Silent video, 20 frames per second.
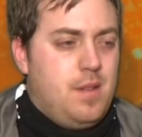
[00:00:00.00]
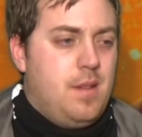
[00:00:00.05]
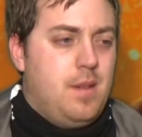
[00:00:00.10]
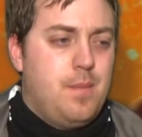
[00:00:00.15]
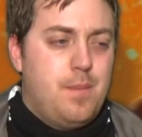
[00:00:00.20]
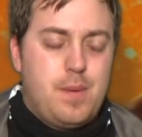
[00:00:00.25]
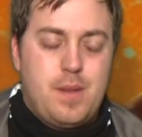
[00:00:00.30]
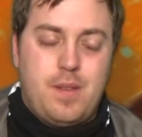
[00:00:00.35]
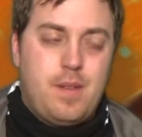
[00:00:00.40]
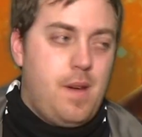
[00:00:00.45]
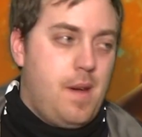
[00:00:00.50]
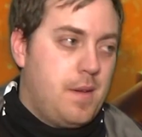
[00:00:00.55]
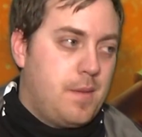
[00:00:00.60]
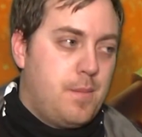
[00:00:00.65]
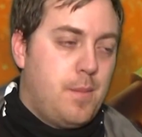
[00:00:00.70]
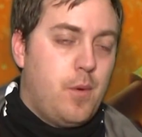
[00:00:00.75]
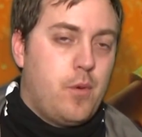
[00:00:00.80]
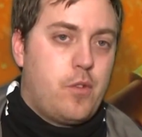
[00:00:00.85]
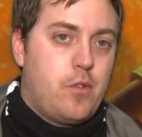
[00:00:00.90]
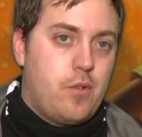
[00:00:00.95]

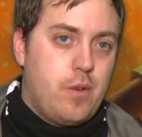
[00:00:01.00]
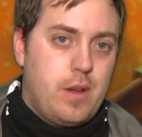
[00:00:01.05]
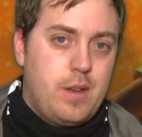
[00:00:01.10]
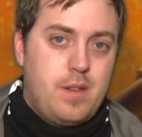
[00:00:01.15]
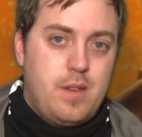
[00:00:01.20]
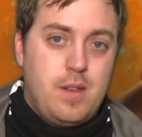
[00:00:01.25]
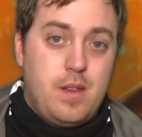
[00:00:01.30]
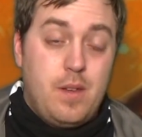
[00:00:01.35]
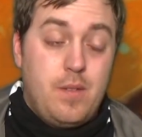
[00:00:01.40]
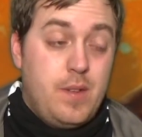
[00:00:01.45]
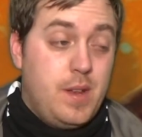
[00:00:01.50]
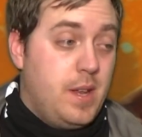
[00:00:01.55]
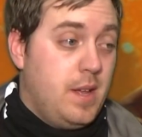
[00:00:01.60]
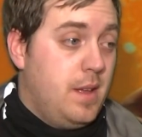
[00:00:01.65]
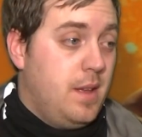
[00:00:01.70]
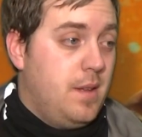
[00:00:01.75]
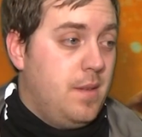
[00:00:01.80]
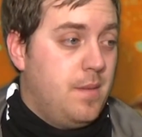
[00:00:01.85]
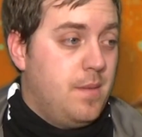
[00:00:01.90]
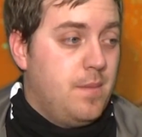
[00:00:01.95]
Besides, most straight to
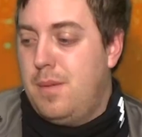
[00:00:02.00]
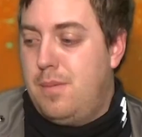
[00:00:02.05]
DVD